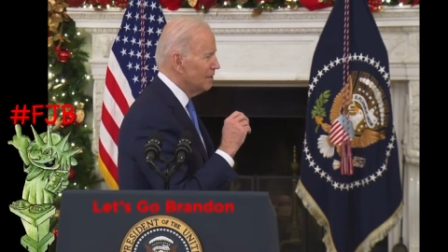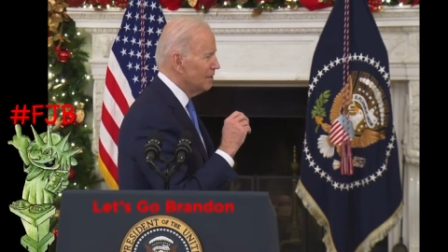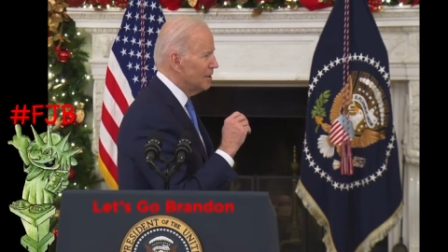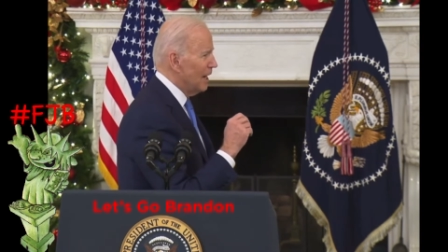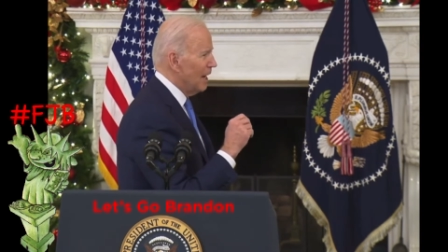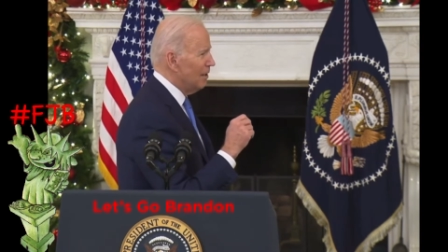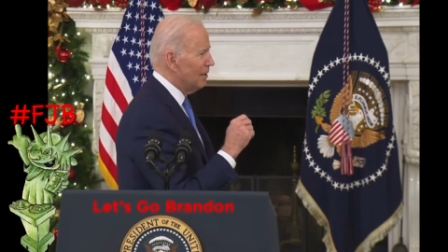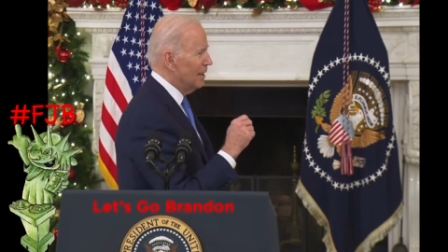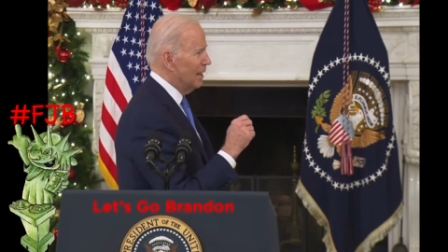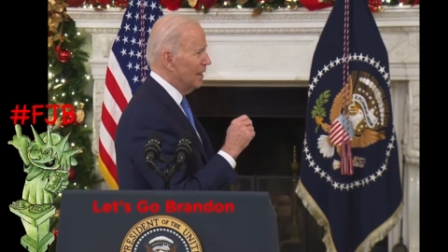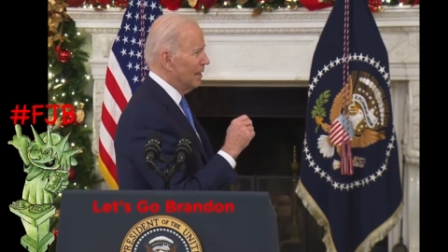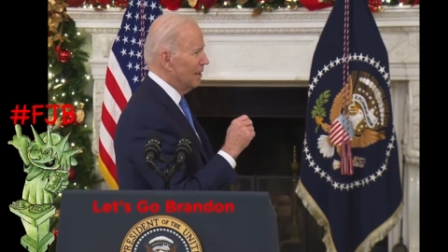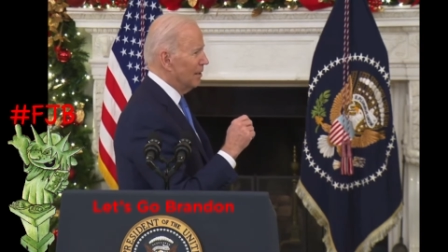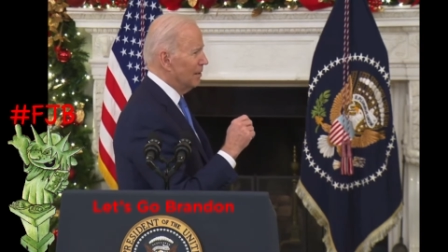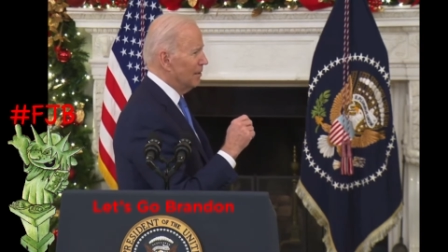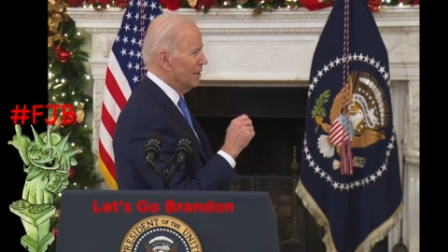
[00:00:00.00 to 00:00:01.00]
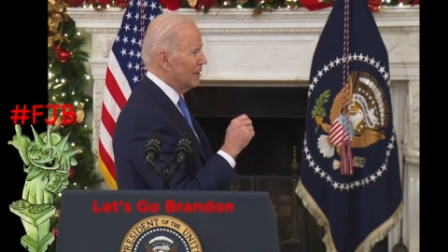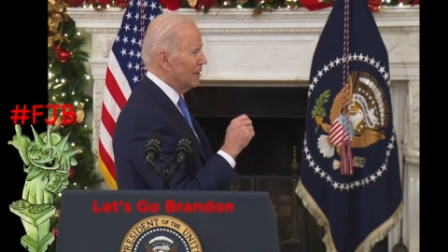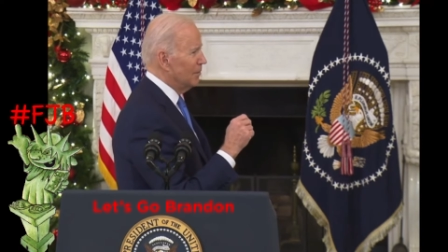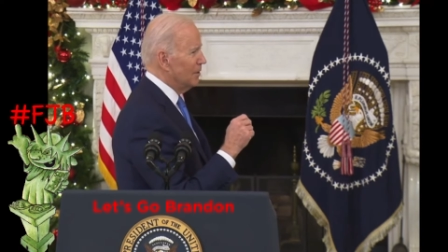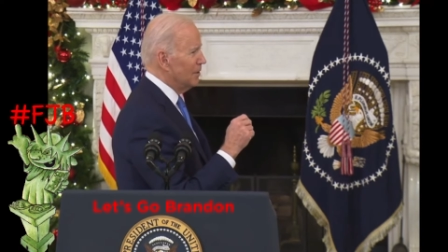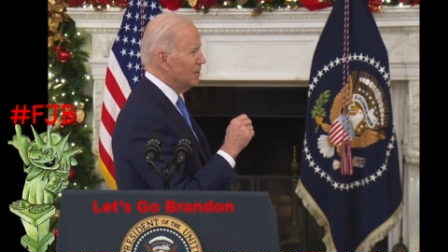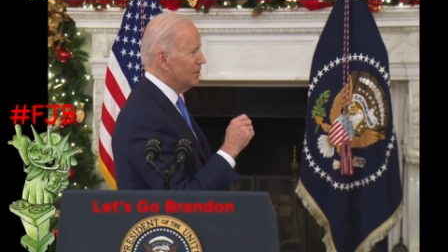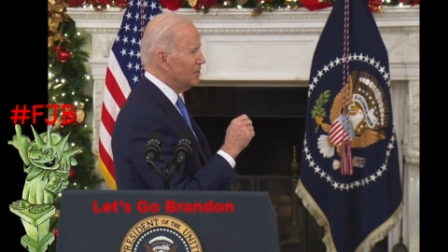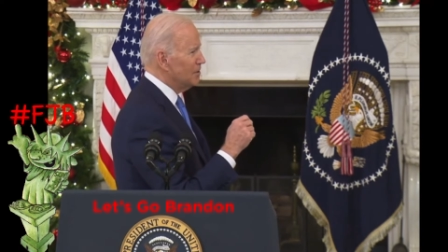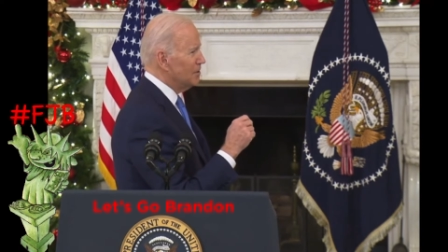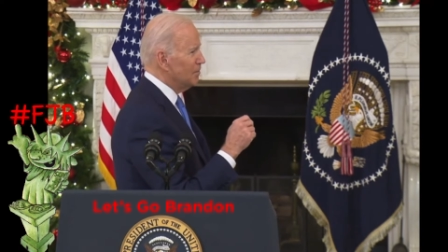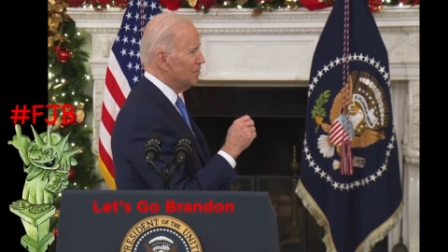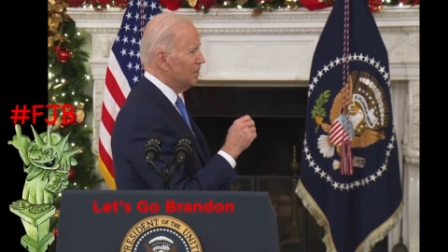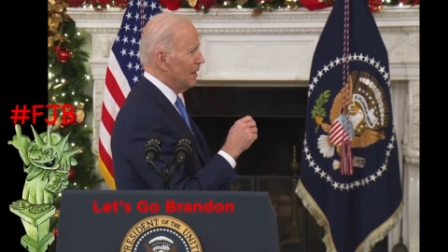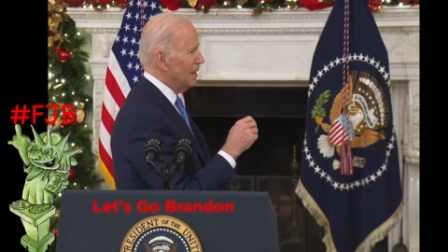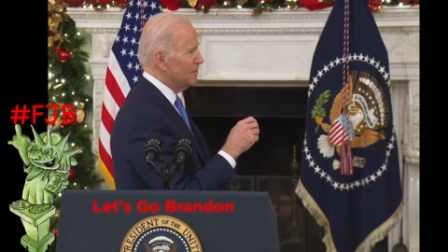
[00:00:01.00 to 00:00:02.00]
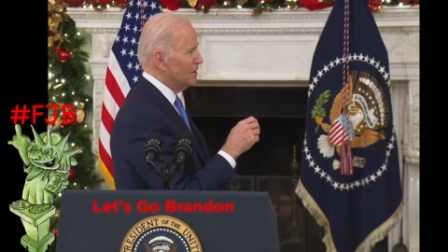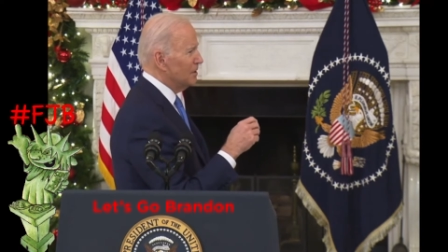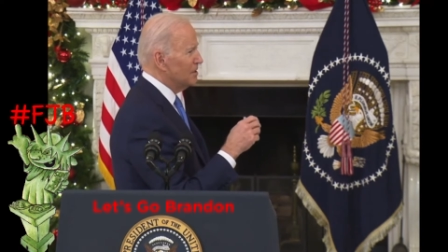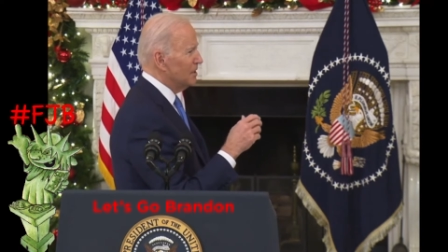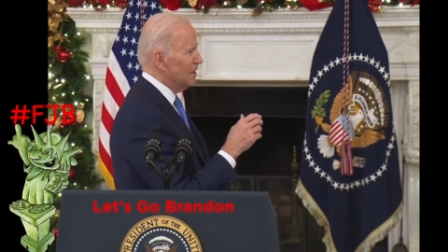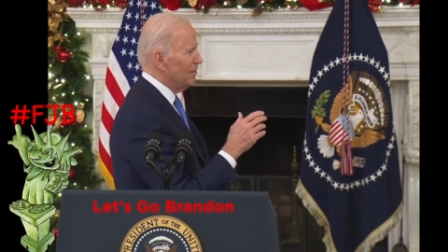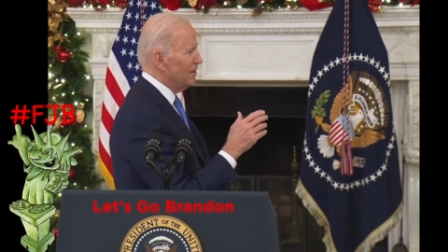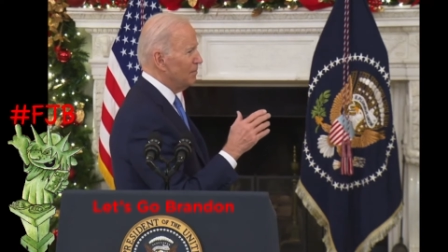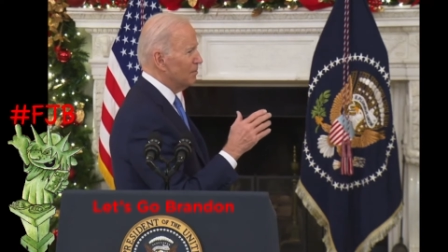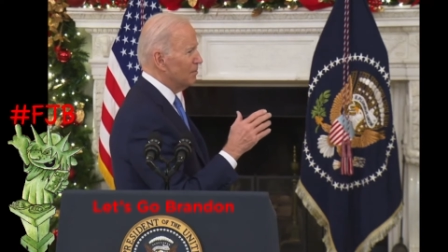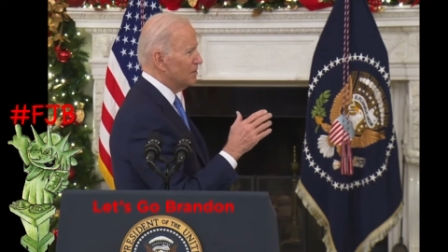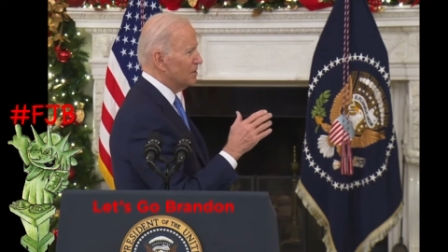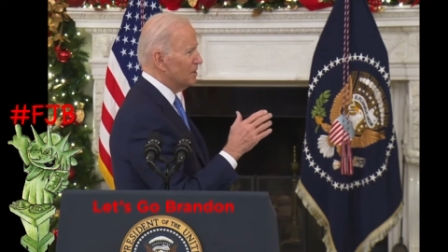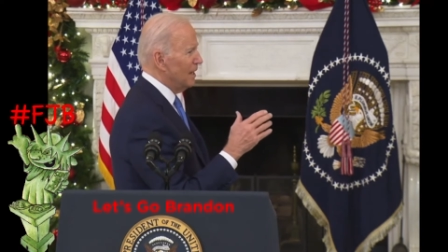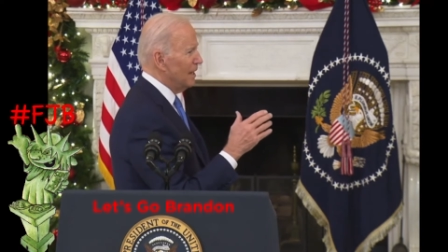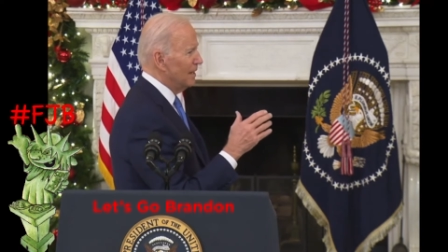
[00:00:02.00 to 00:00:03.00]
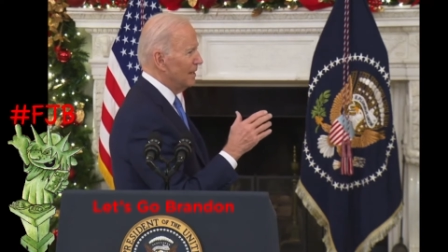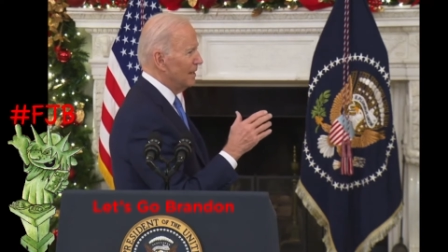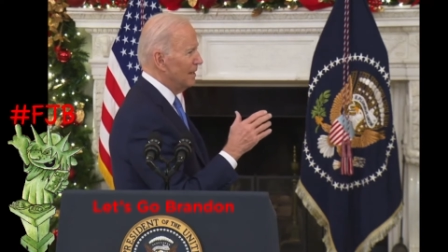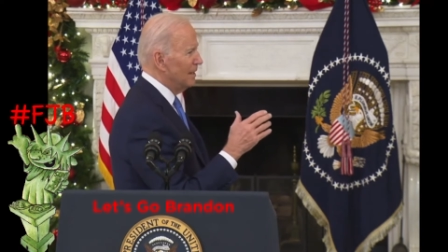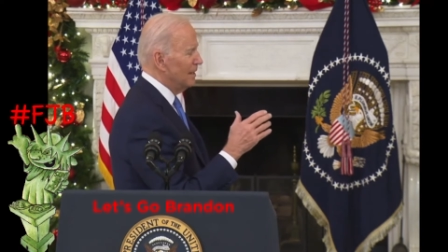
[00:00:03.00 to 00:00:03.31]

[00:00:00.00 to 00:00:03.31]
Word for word: Childcare. You can reduce it by up to seventy percent.